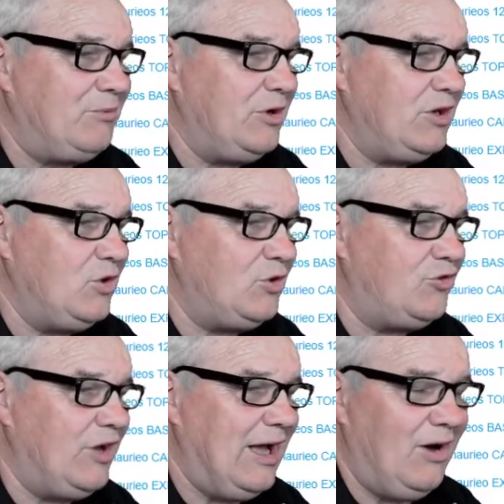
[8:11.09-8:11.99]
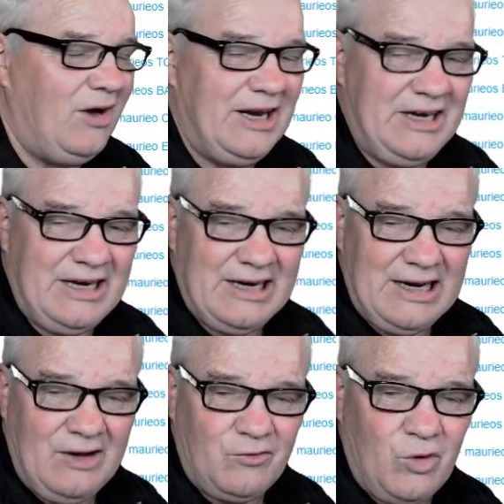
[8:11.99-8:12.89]
pretty good idea
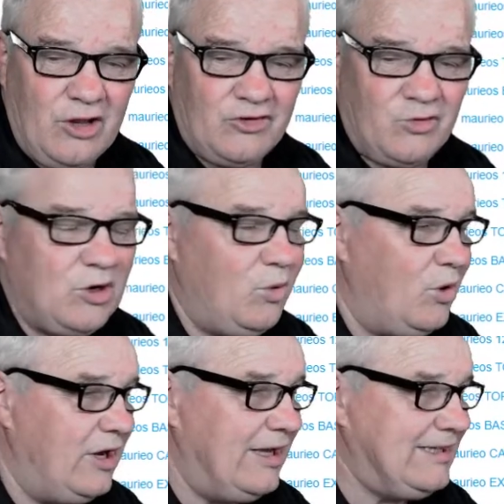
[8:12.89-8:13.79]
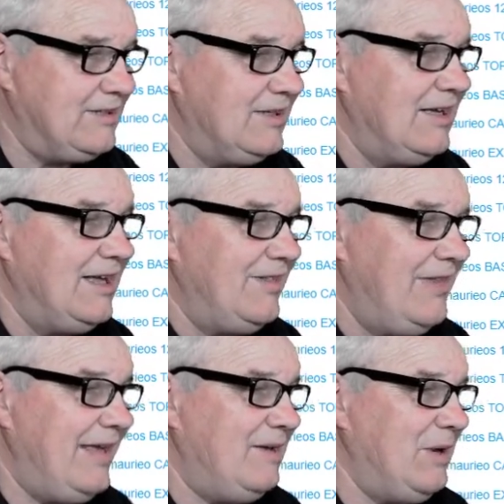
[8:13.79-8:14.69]
of what's required
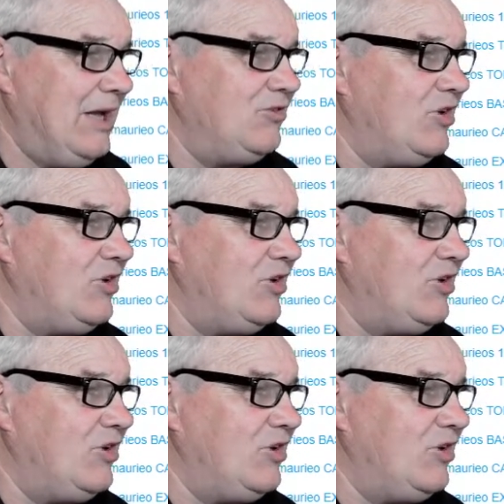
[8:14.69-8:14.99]
there. But